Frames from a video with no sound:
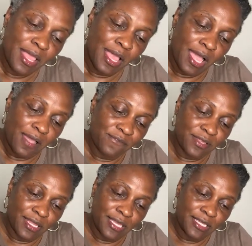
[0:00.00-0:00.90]
I feel
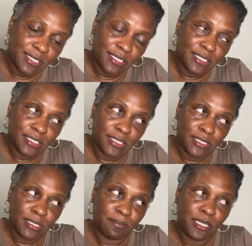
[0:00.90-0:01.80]
like
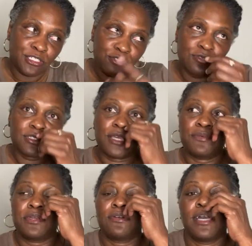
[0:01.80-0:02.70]
by Tuesday, we're
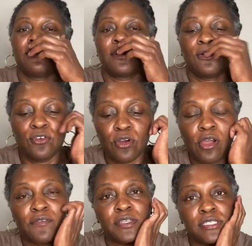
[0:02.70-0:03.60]
going to have a whole
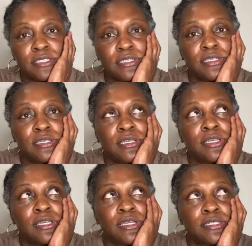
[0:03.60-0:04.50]
harvest.
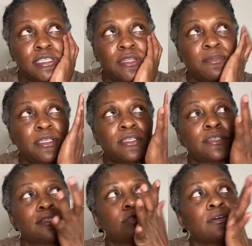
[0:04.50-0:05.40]
Because that'll be
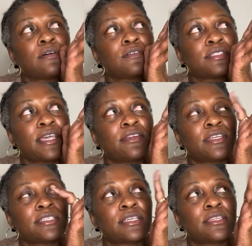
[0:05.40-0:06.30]
Saturday,
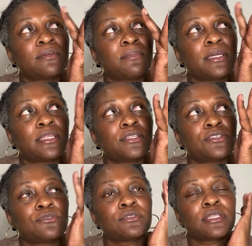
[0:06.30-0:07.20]
Sunday, Monday,
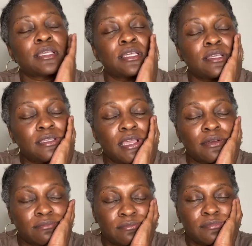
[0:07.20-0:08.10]
Tuesday. Yeah,
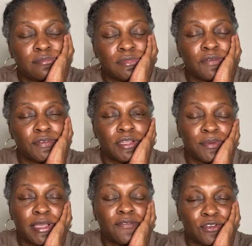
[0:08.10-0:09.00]
I feel like we'll
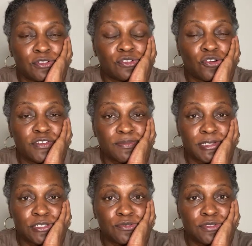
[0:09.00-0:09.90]
have a harvest by
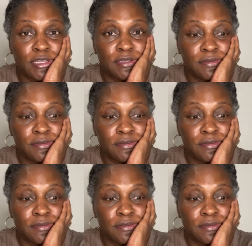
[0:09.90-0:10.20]
Tuesday.